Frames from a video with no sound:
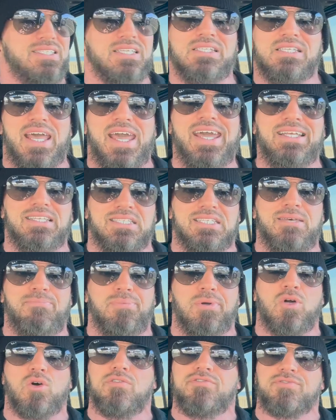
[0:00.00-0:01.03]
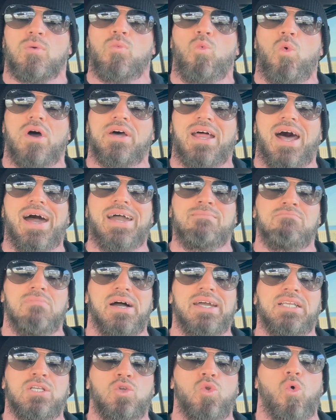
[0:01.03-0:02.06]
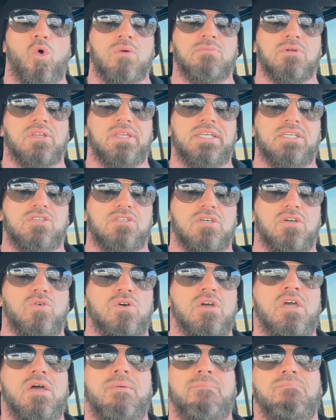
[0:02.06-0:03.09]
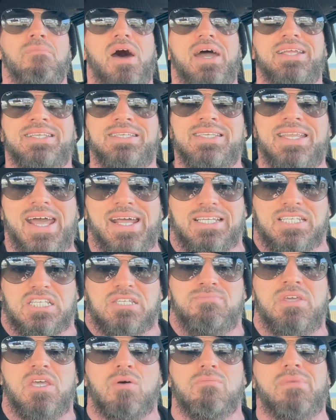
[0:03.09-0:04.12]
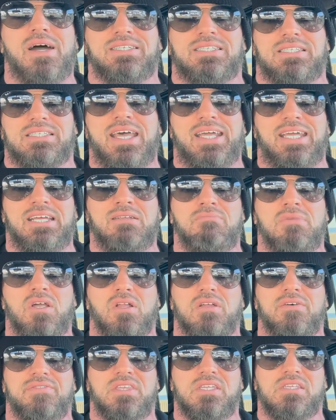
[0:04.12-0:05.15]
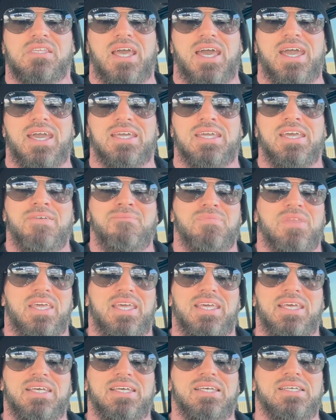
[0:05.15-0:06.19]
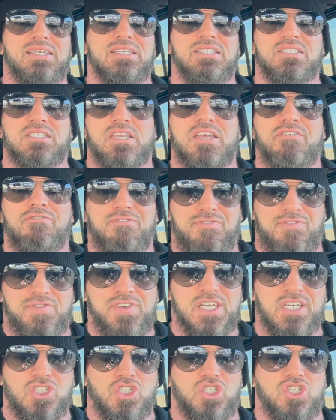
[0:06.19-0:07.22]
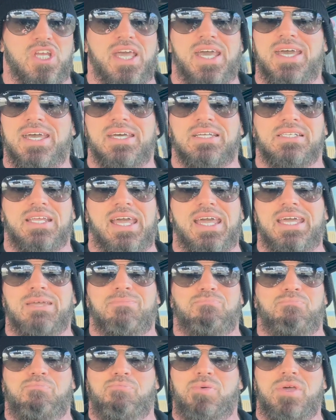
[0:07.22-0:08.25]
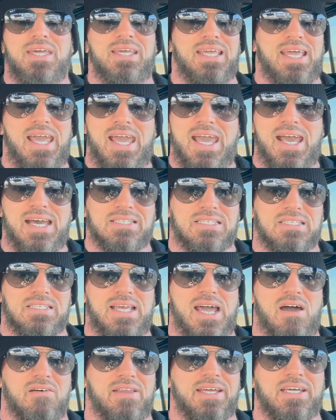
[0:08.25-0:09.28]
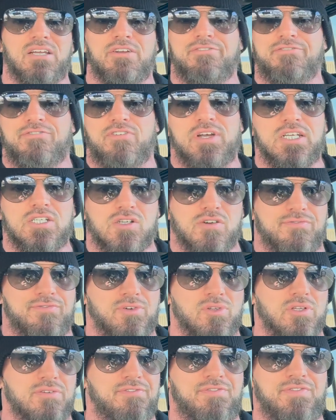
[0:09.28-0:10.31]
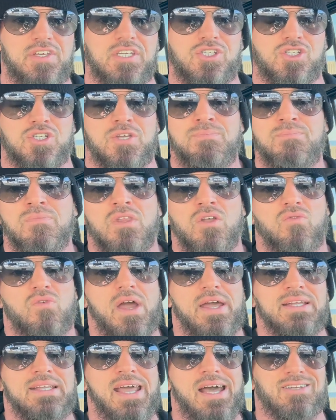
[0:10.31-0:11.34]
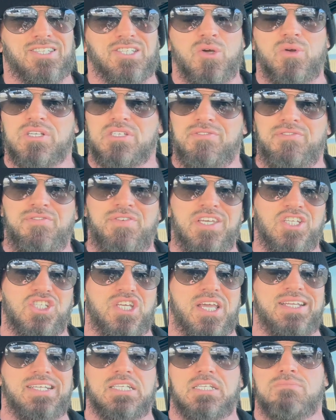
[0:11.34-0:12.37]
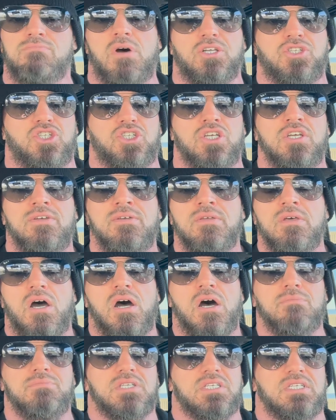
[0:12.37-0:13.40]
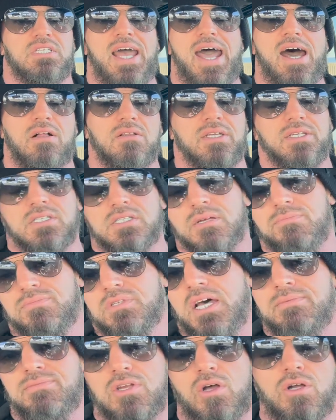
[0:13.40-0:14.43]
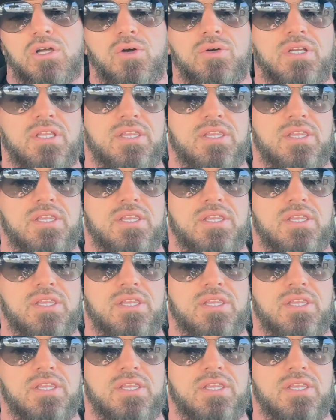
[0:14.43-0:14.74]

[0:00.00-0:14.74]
is atypical from what I might normally do. My next meal, my second meal of the day, is fish and a big ass salad. I got a freezer full of fish right now. So it's fish and as much salad. Sometimes I'll go to